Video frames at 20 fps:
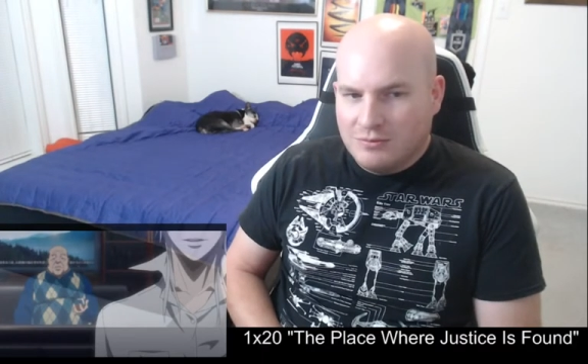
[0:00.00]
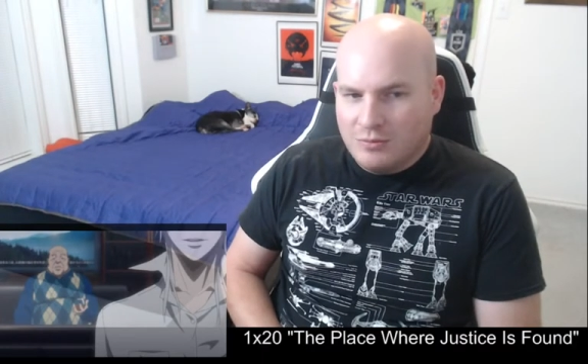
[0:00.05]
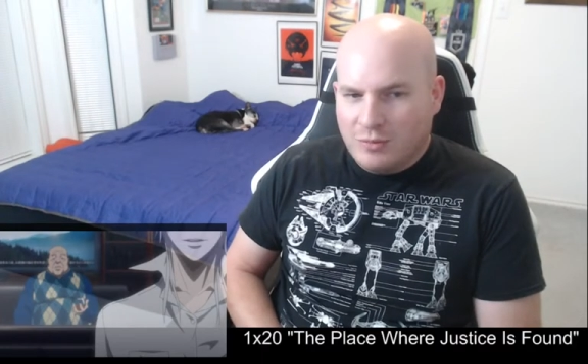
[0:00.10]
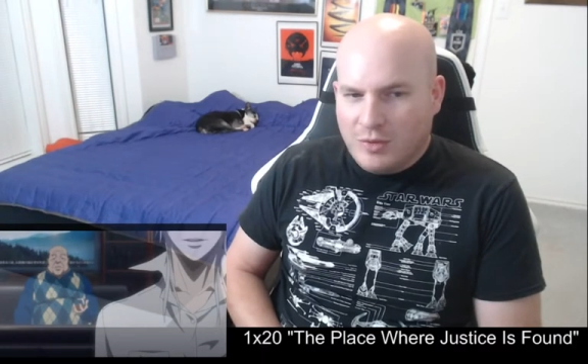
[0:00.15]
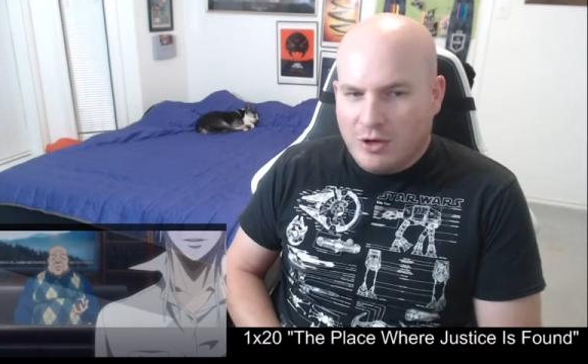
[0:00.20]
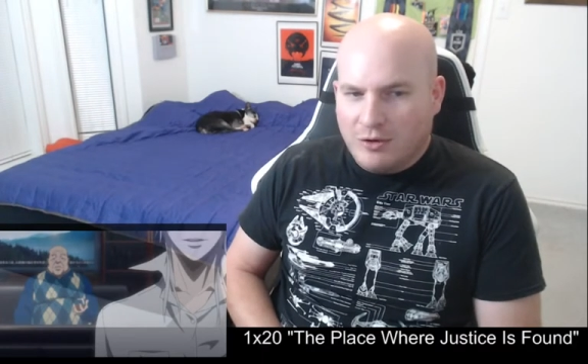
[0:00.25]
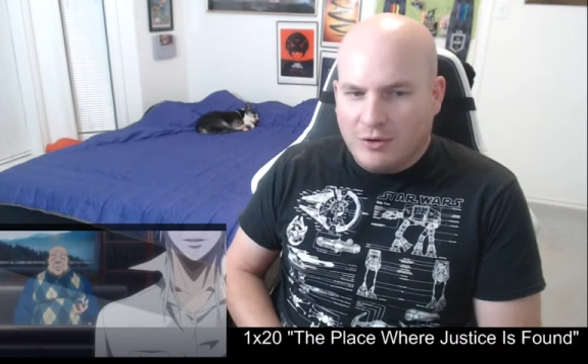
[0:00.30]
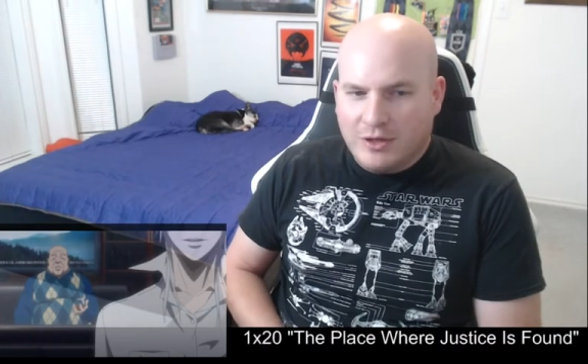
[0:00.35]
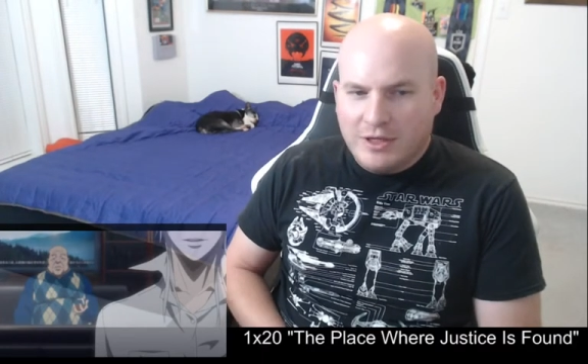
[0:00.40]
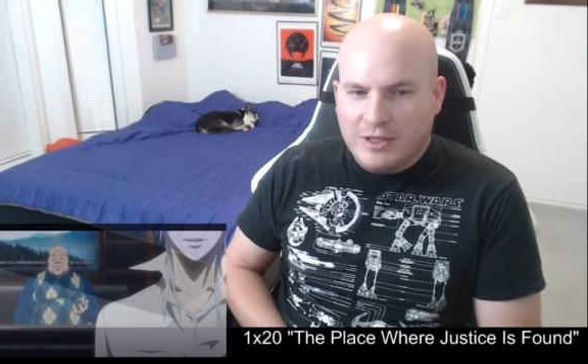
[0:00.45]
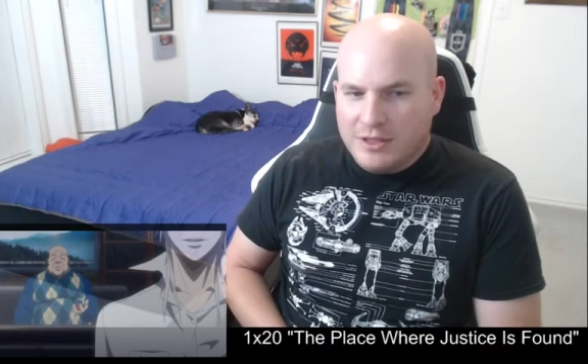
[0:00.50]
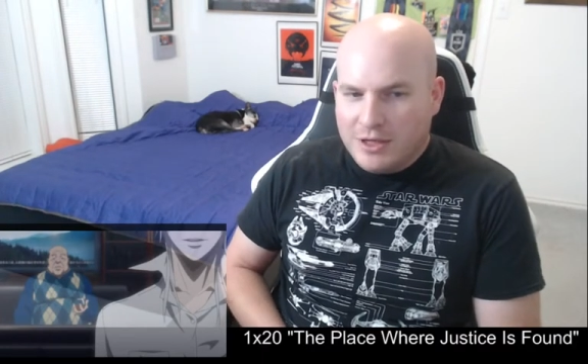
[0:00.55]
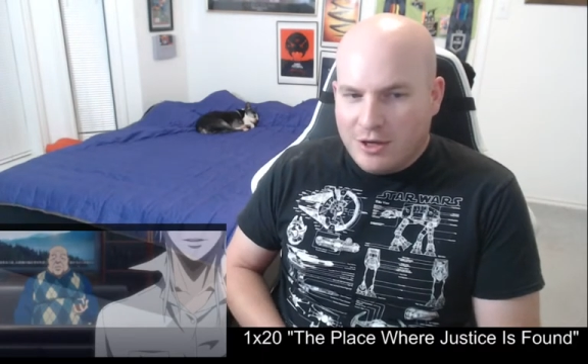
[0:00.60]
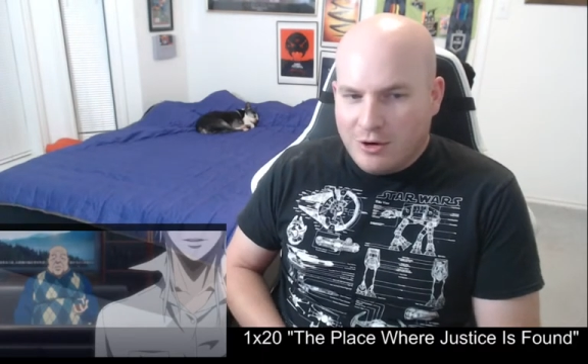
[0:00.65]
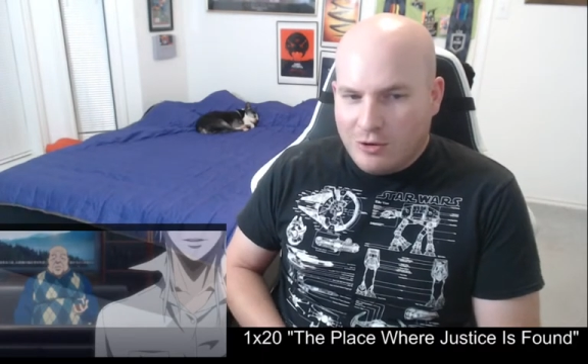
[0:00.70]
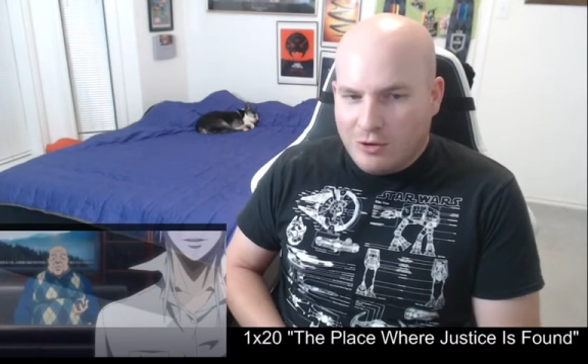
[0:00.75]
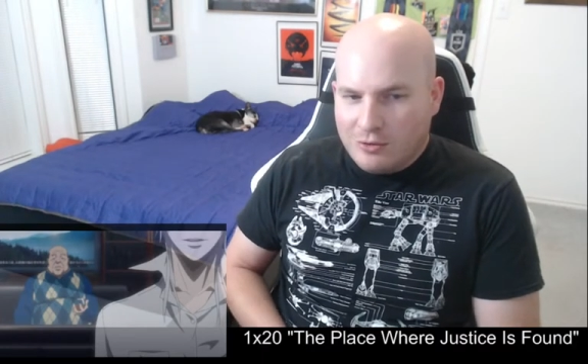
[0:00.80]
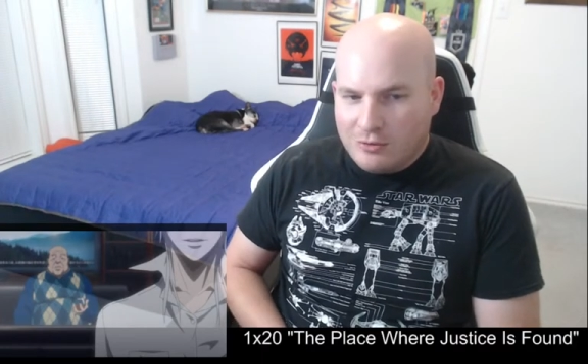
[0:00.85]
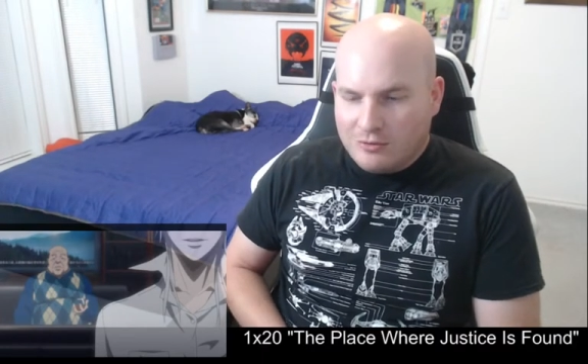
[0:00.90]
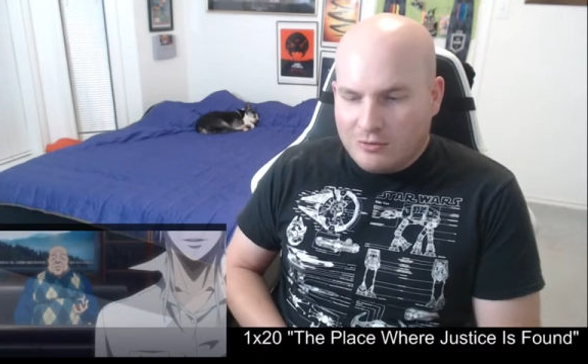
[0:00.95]
we already
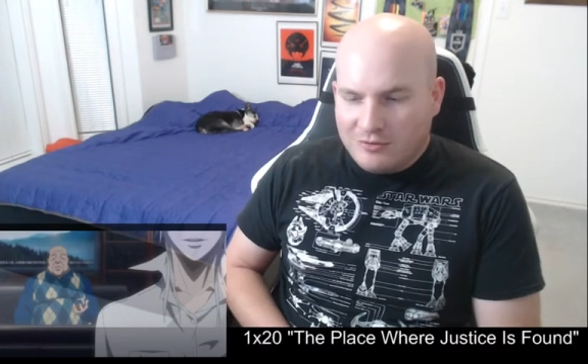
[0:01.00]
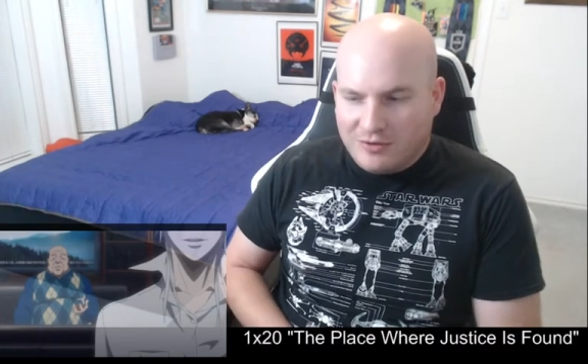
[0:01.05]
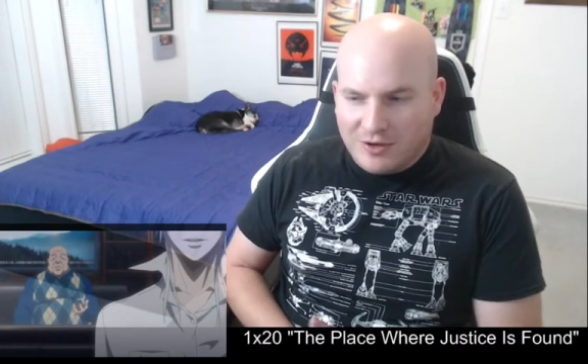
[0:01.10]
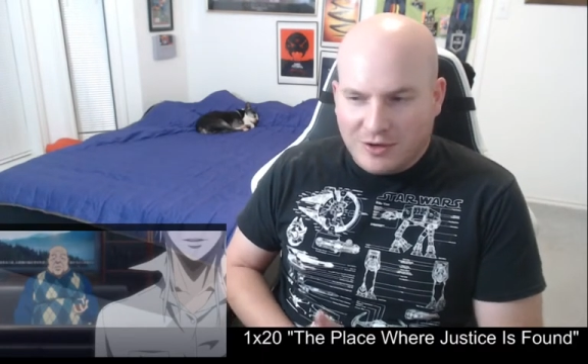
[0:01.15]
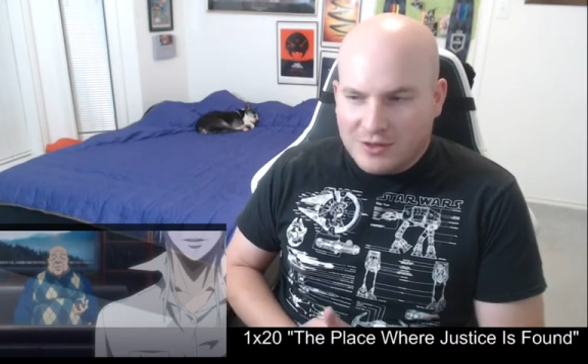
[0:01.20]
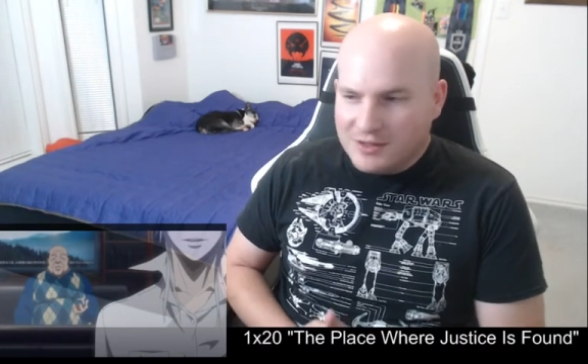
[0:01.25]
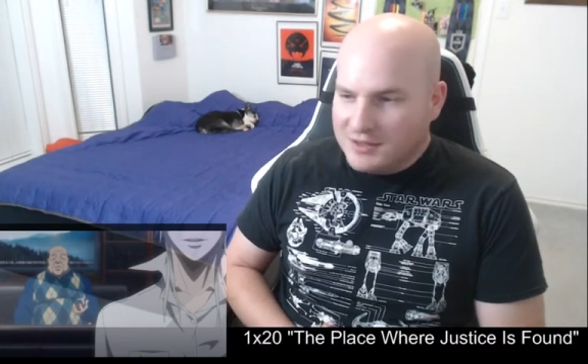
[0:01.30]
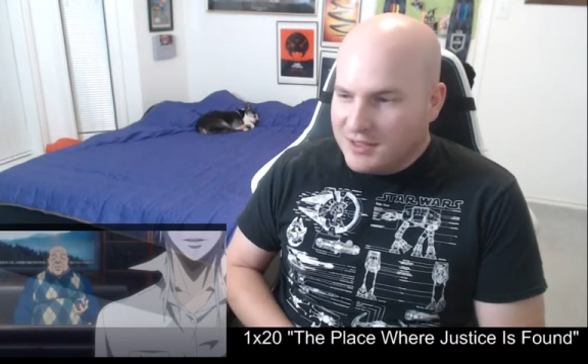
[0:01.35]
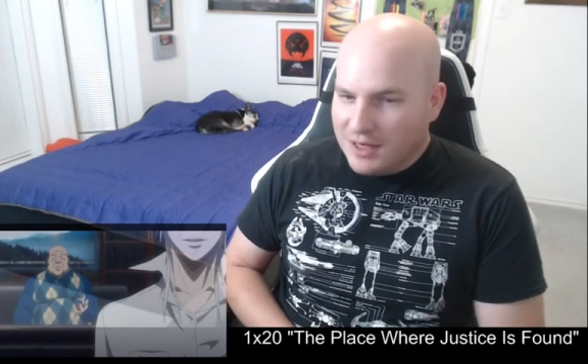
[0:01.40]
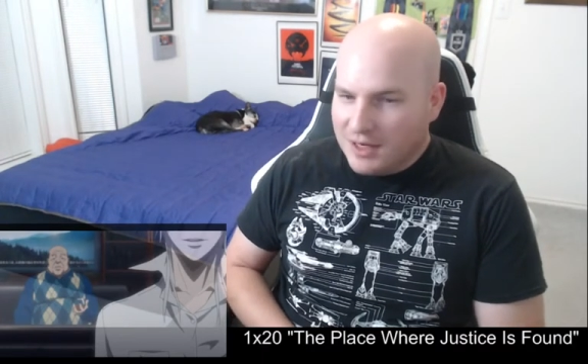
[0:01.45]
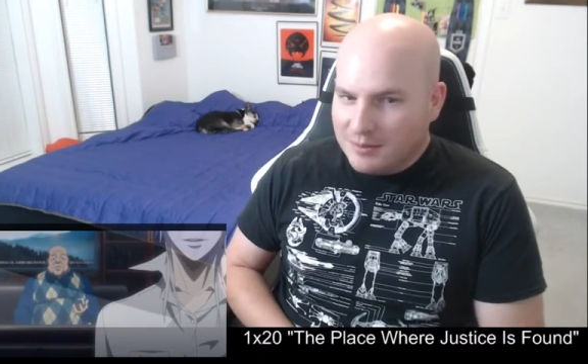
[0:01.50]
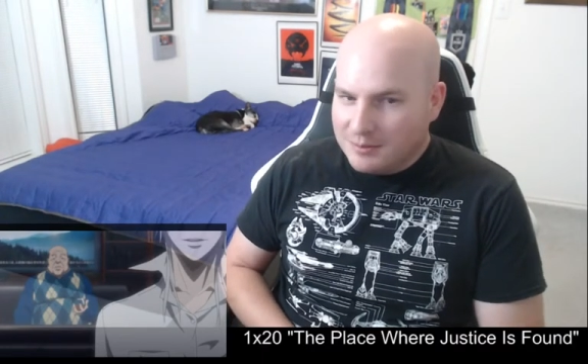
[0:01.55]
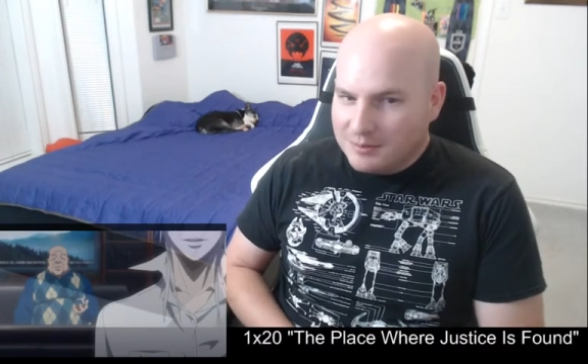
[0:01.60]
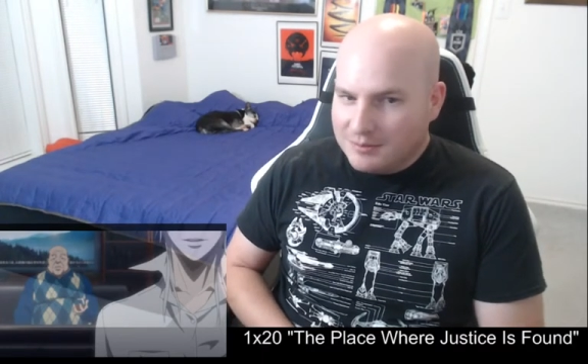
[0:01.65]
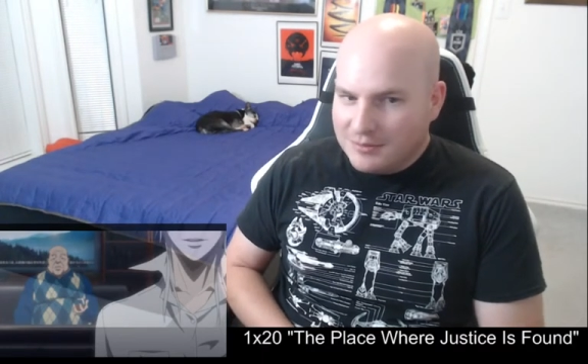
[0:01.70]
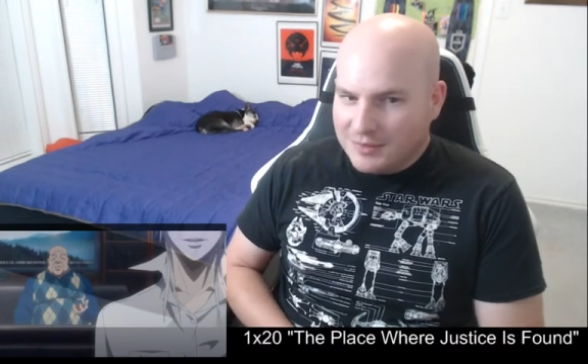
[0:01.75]
know, very dumb.